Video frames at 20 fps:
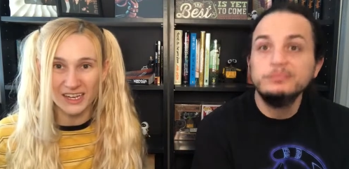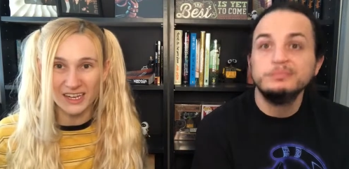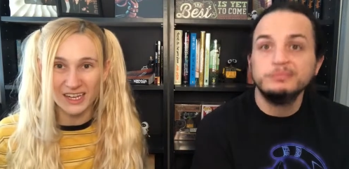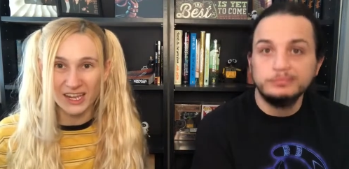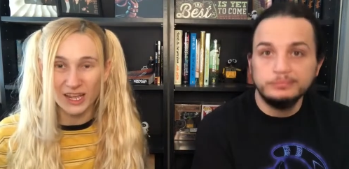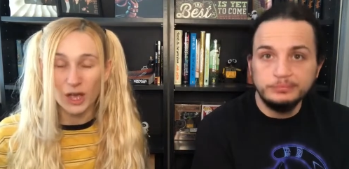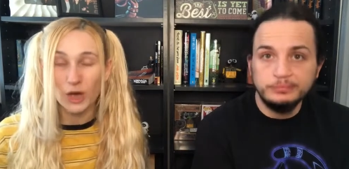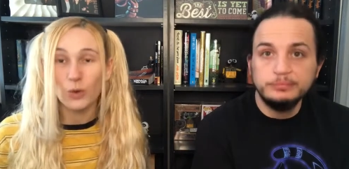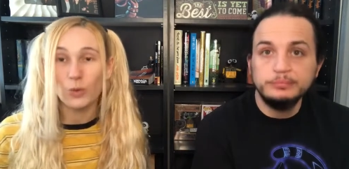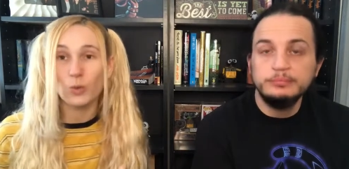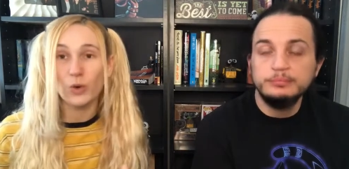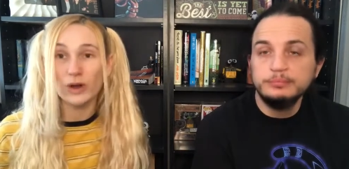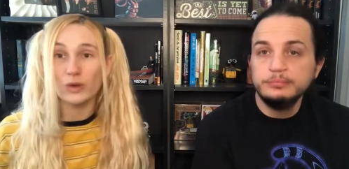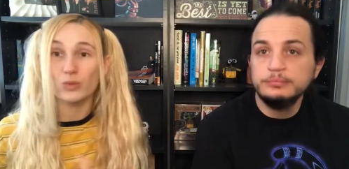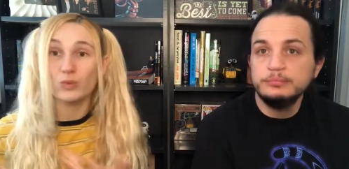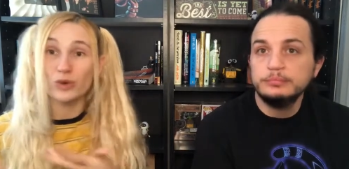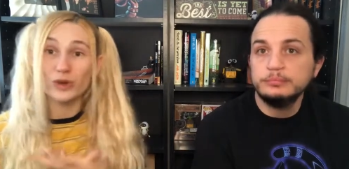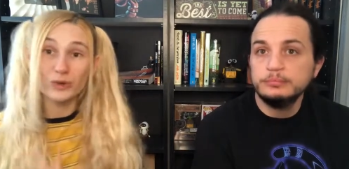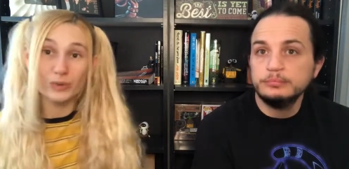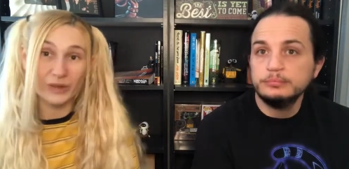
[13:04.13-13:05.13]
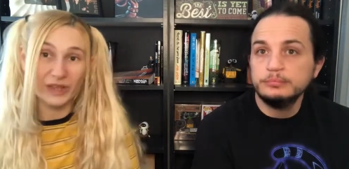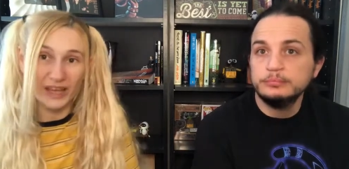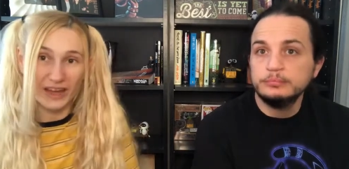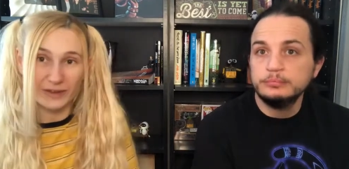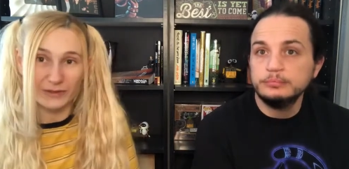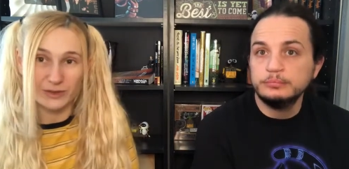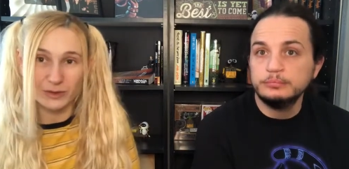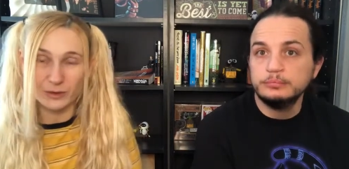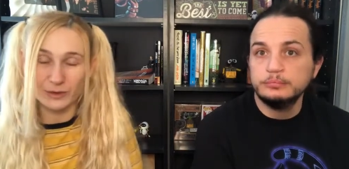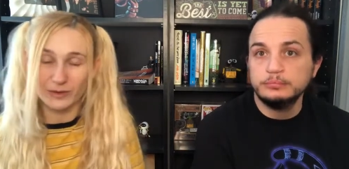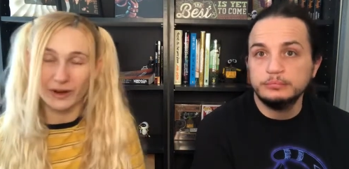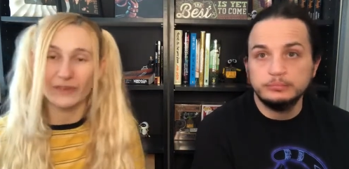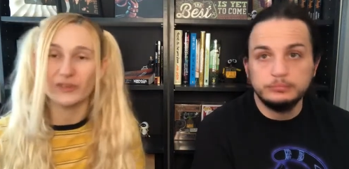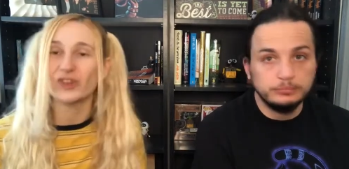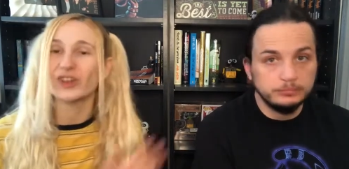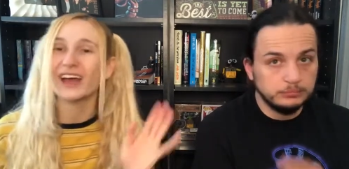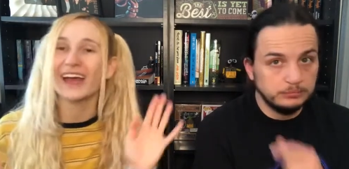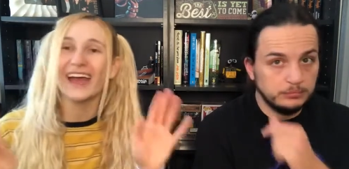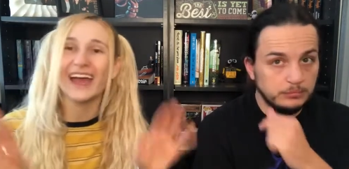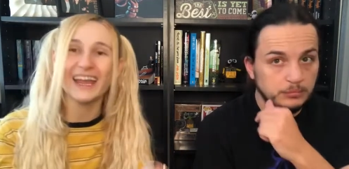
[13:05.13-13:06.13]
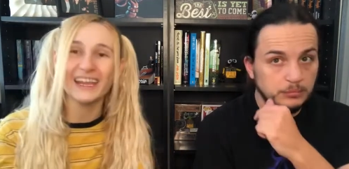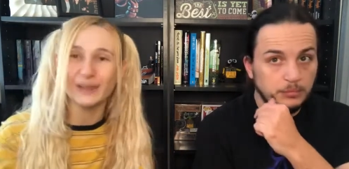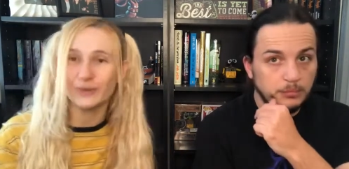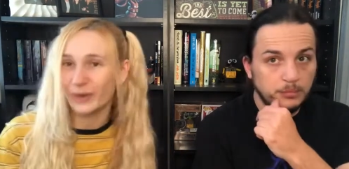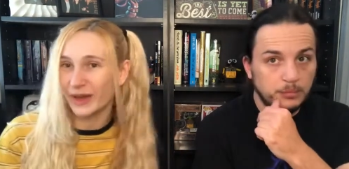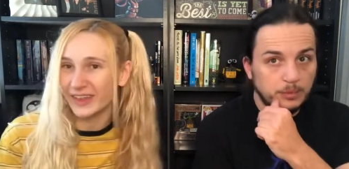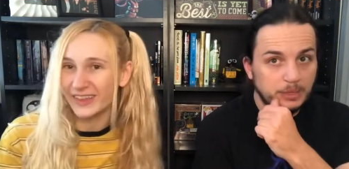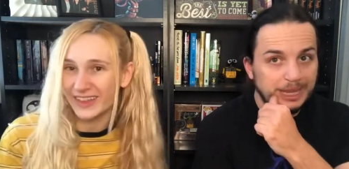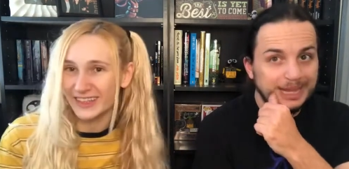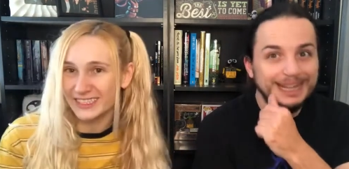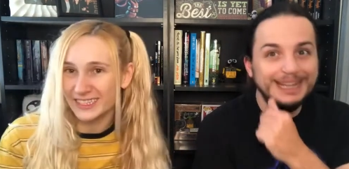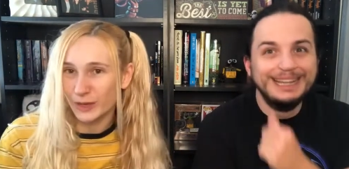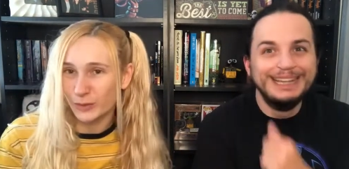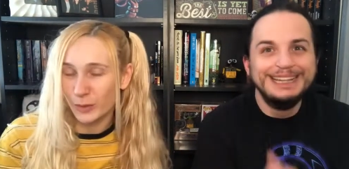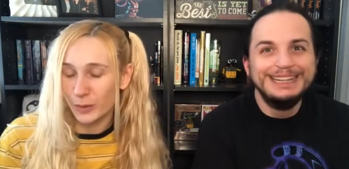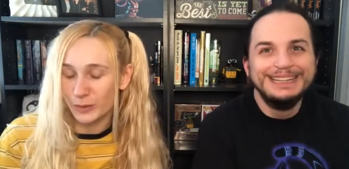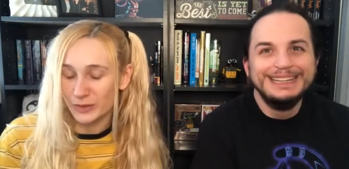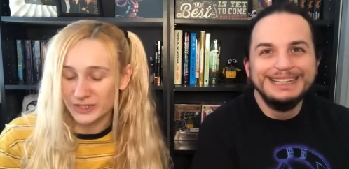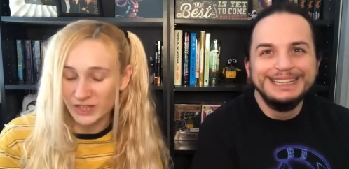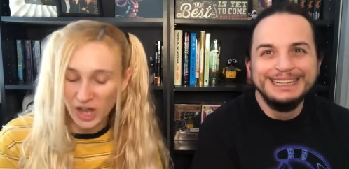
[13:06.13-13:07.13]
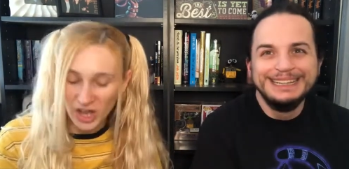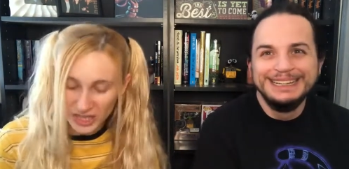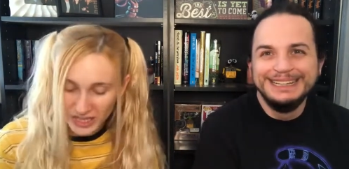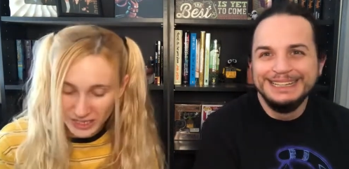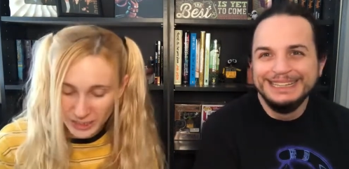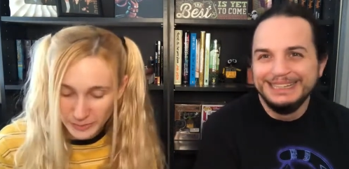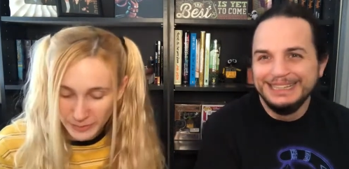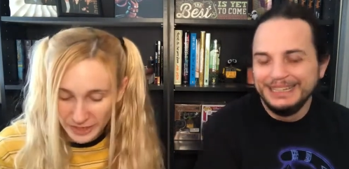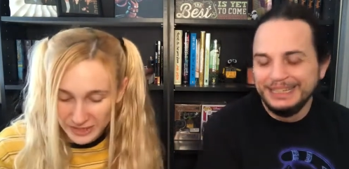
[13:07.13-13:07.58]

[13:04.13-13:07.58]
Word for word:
Speaker 1: Mm-hmm. What would we have to unravel? Anyway, that's not what we're talking about